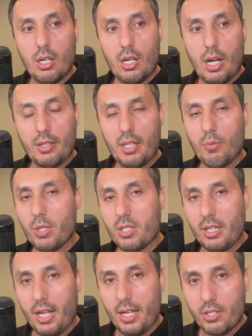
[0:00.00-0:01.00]
I think it was
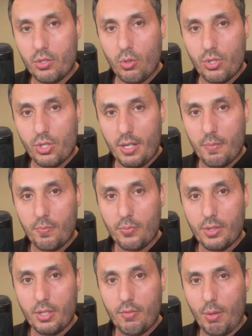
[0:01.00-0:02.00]
last Thursday,
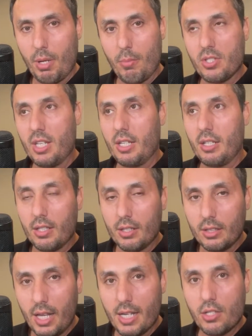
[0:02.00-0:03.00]
if I'm not mistaken.
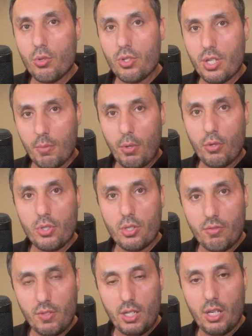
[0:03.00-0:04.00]
Last Thursday, I posted
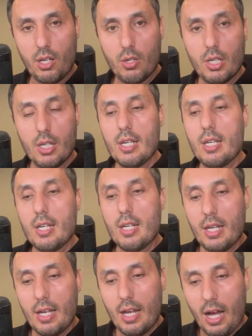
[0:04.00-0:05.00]
a video.
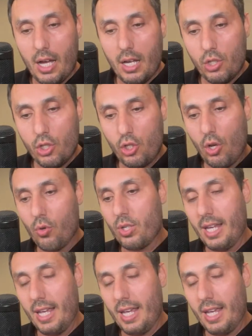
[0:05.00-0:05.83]
I showed